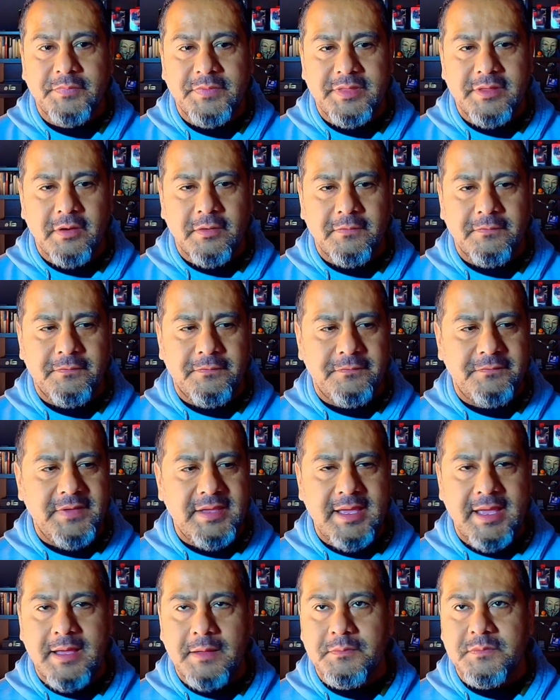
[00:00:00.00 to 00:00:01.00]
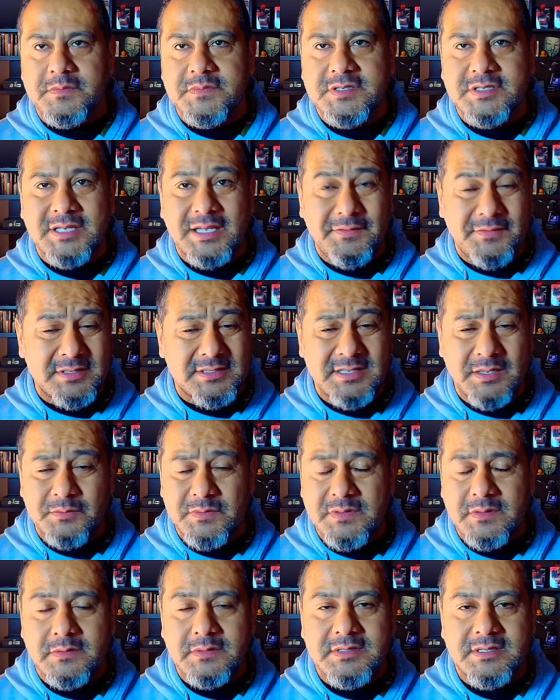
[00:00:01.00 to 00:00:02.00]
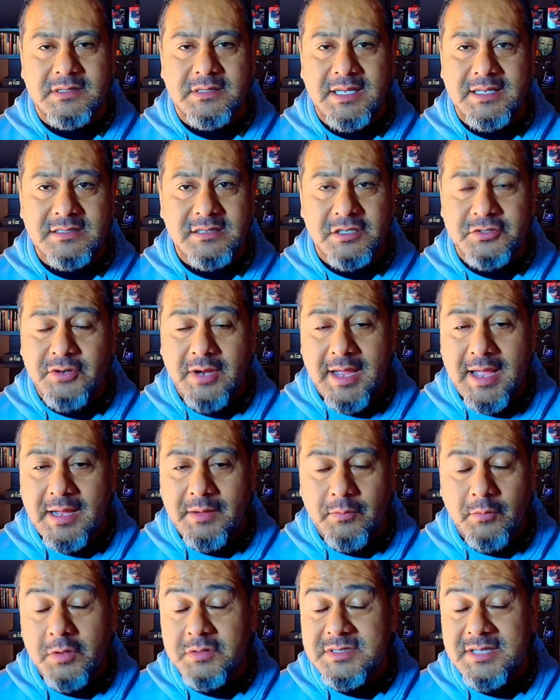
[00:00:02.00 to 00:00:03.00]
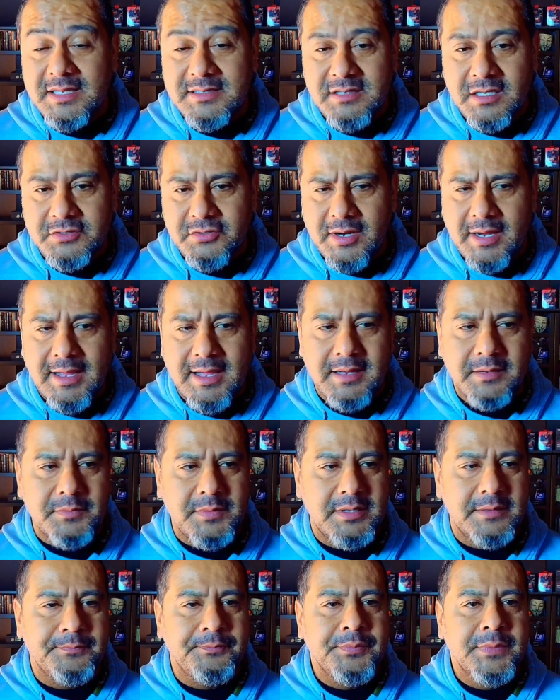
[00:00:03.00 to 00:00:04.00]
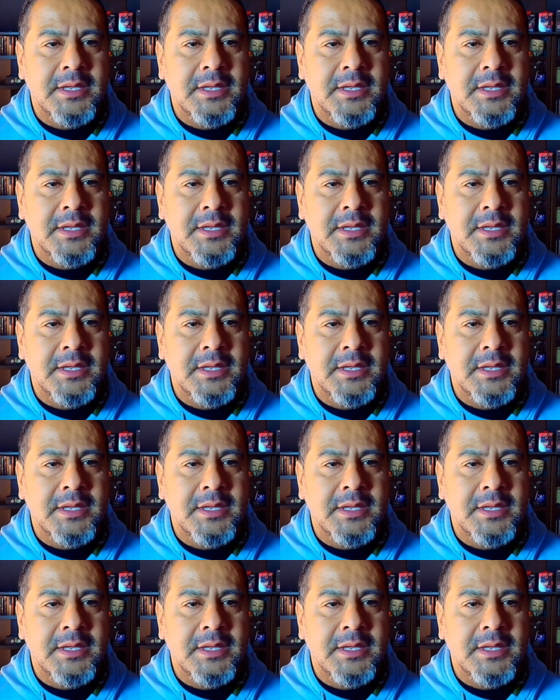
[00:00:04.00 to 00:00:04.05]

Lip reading: their VMs, even some things on TryHack, most things on TryHack Me.